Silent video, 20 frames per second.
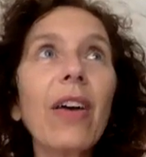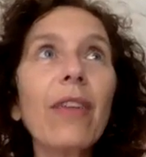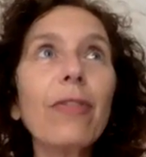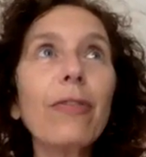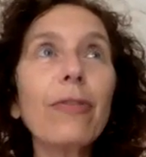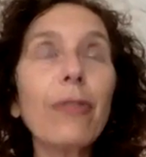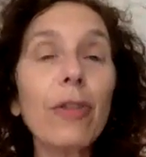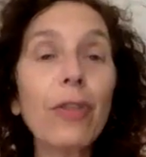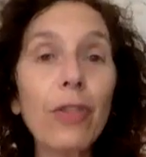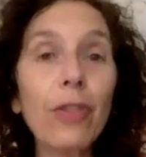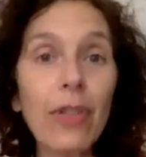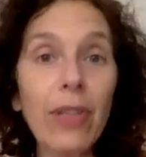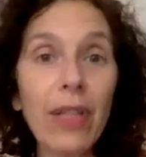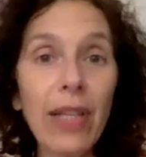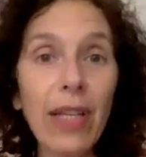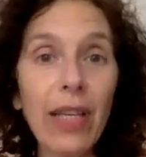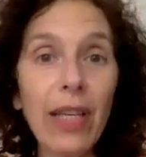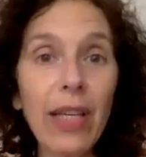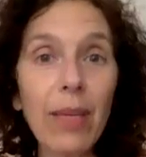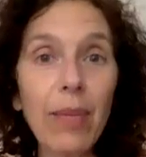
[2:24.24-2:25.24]

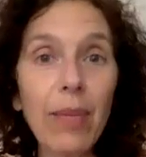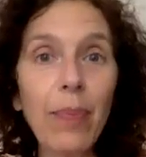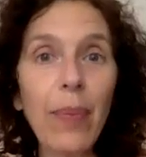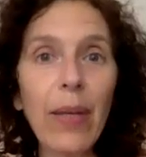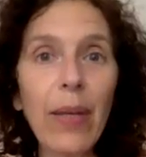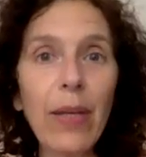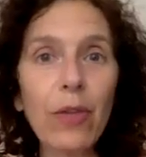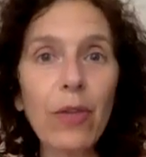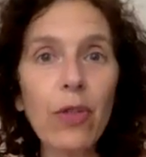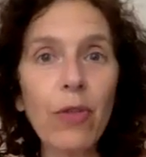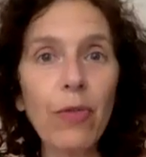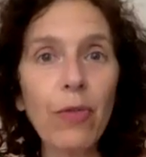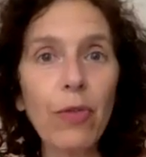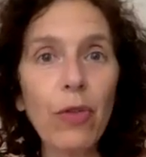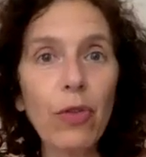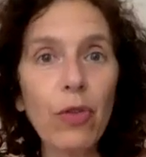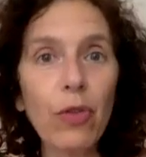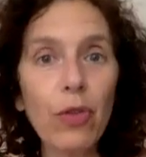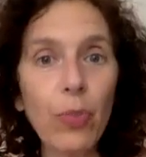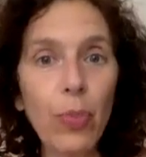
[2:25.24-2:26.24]
Certainly, because of
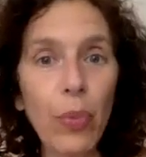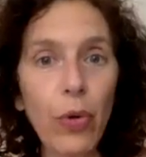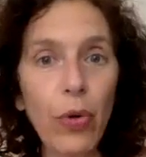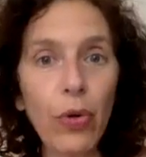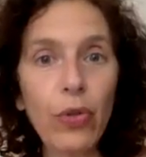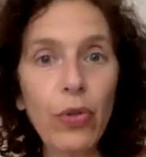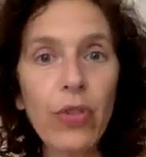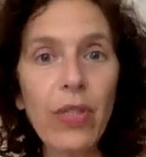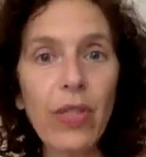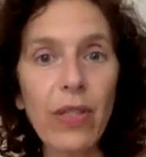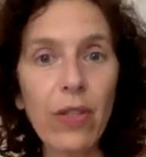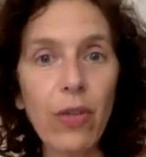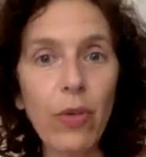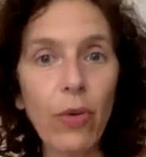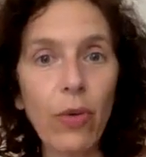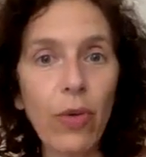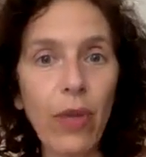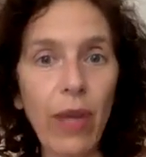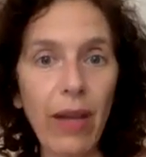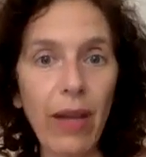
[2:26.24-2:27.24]
the sports and
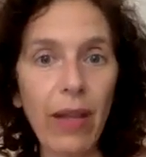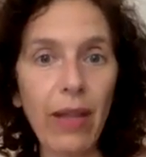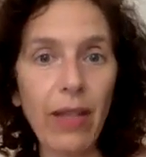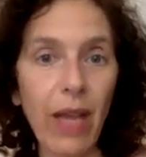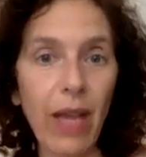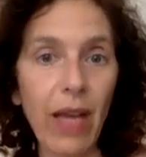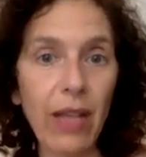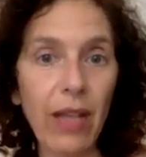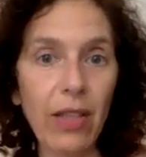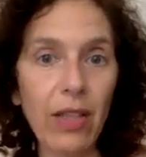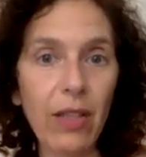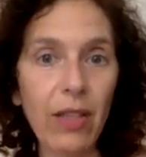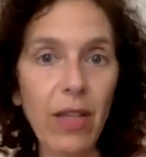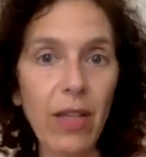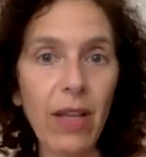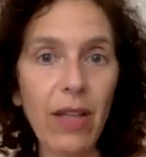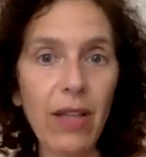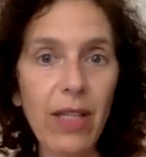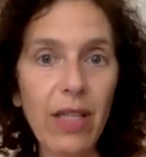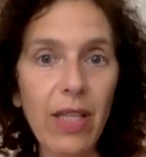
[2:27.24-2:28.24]
all I
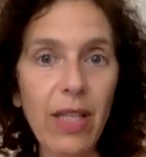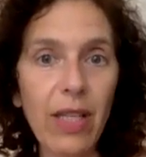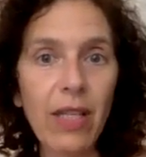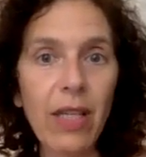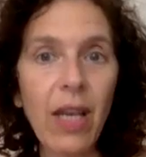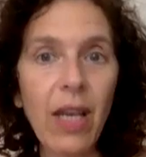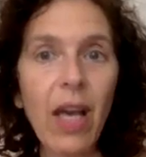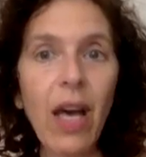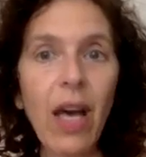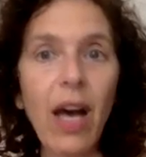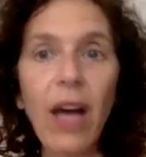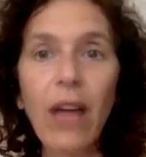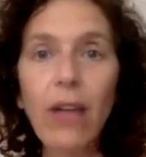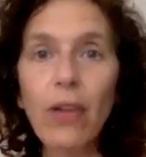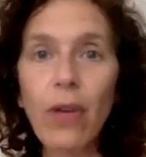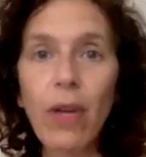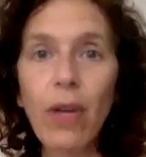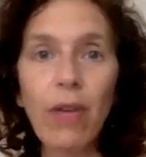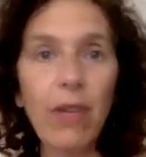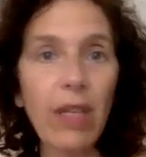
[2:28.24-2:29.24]
did, I
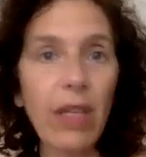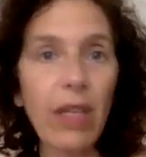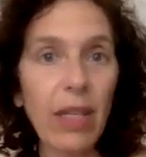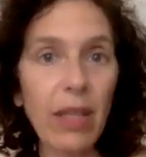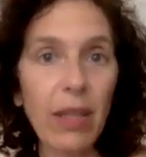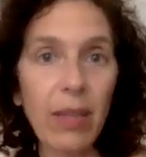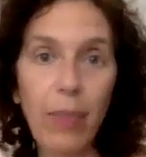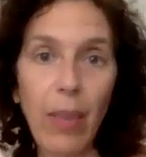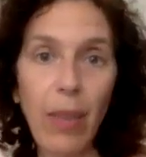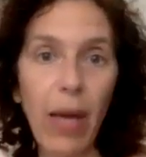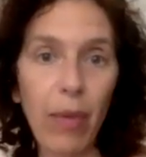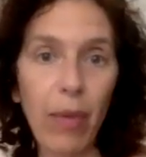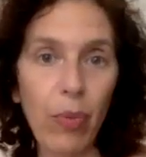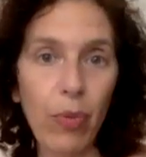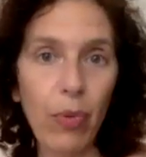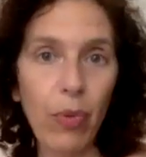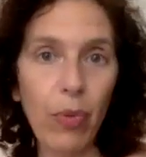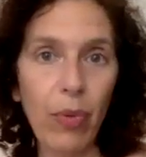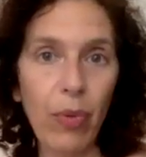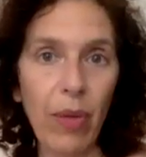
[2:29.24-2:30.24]
don't have any back
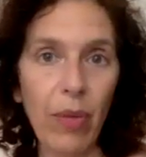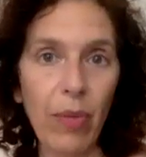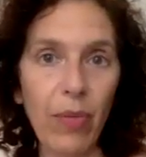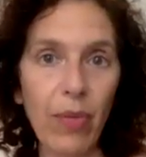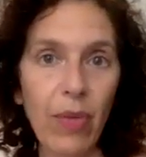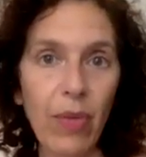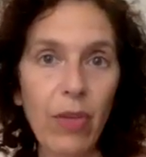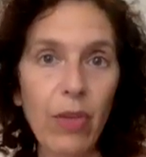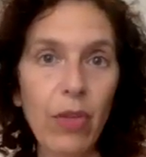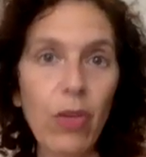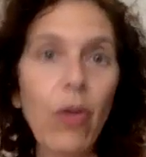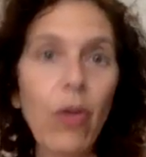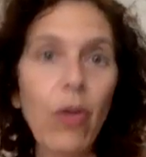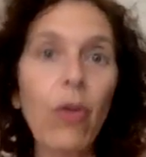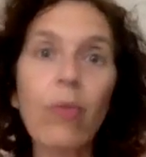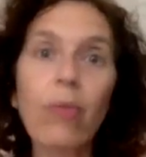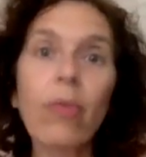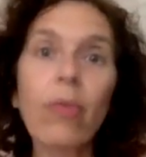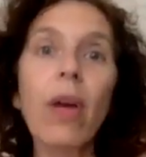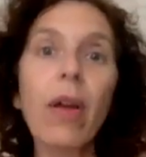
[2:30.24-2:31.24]
problem.
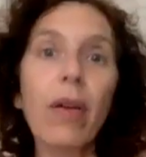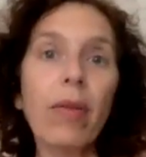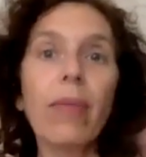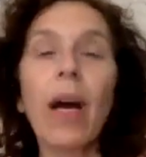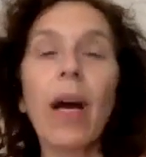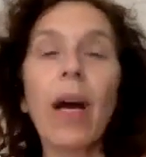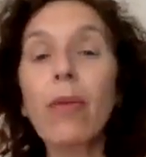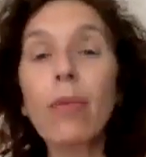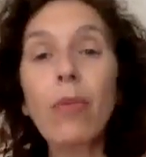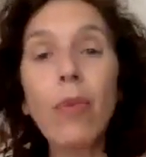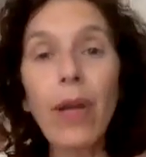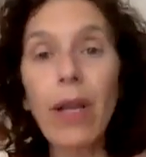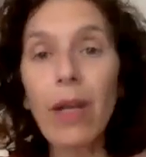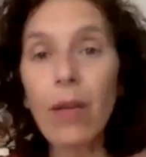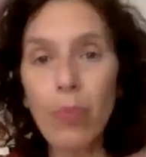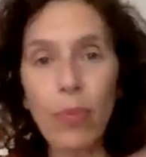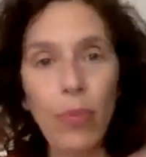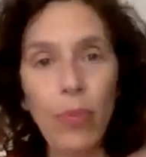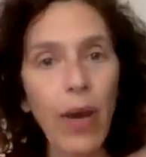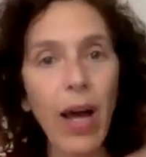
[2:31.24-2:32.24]
So I will
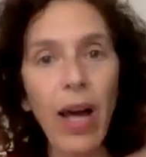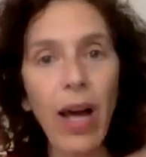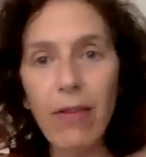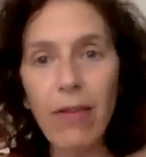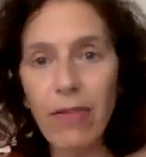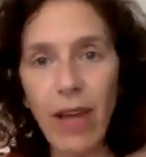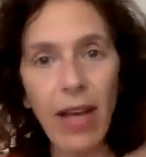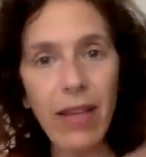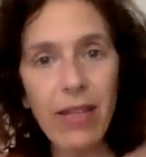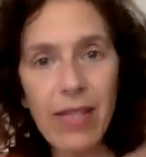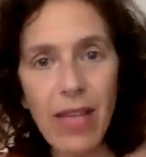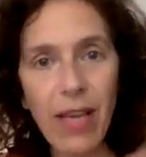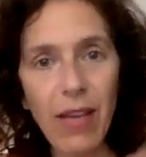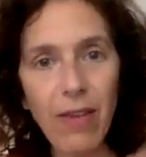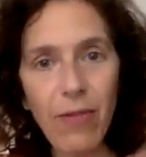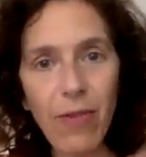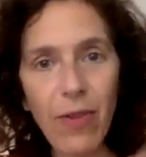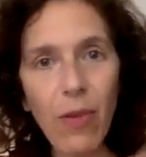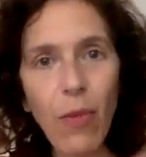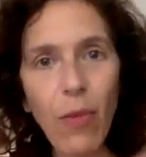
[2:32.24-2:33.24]
have as
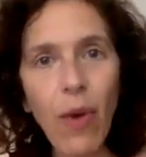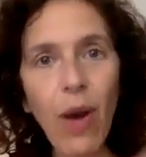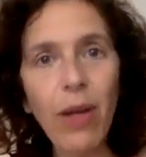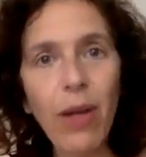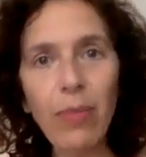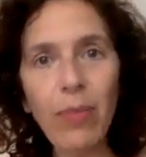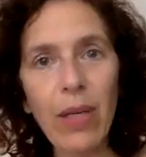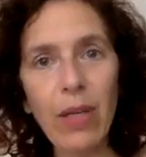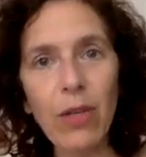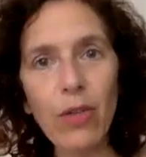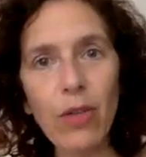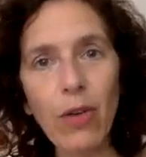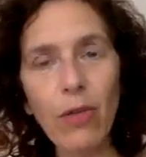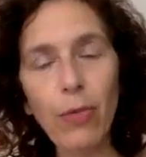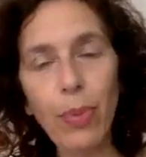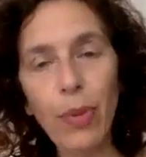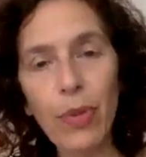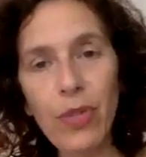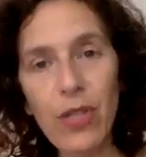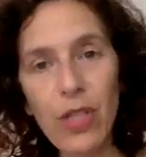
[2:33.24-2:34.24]
everyone because
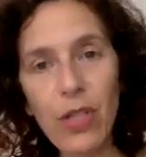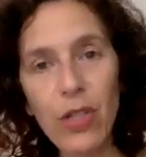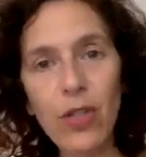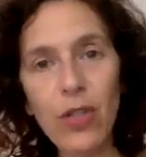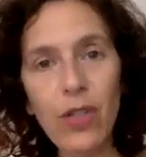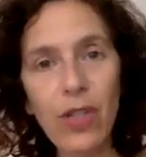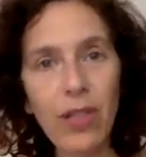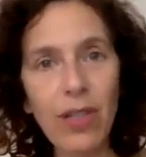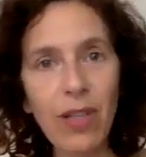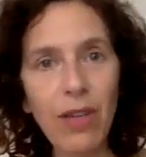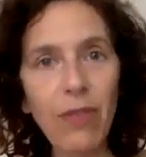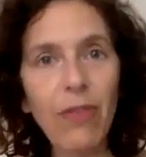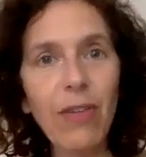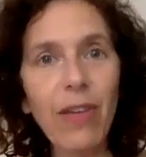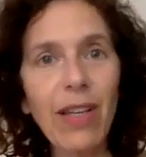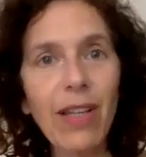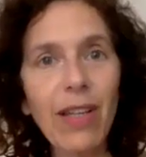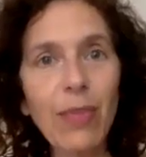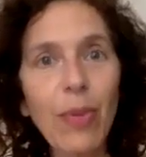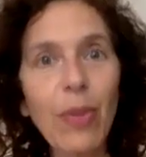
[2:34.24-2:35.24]
of position and
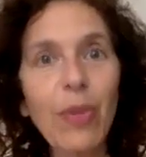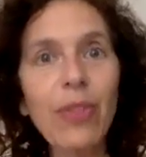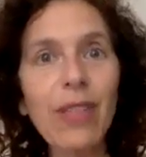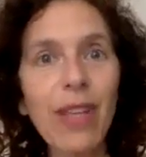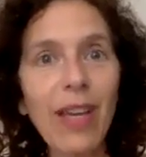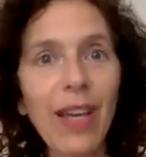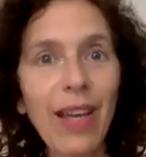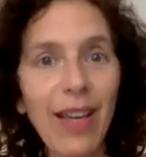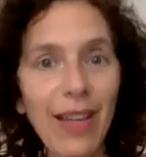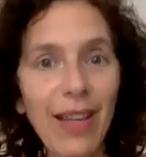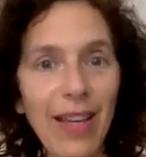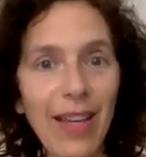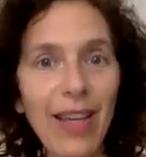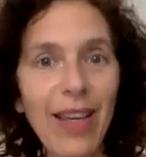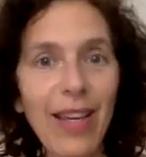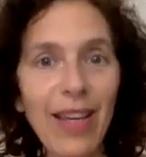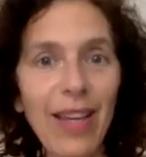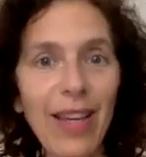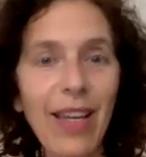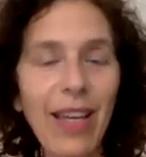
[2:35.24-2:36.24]
everything. But
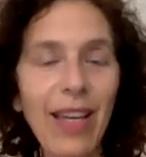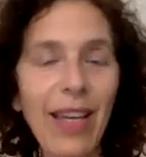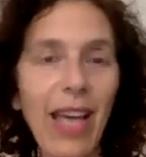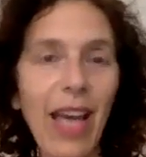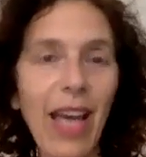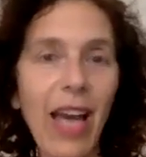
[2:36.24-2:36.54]
I